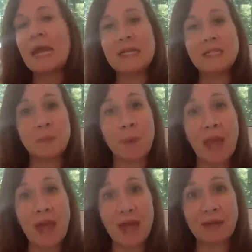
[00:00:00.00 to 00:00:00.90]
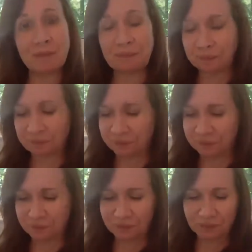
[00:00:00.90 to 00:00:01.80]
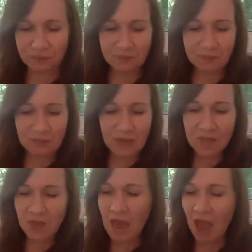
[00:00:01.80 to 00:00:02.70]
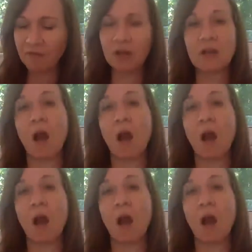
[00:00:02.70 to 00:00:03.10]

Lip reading: In Japan, they have a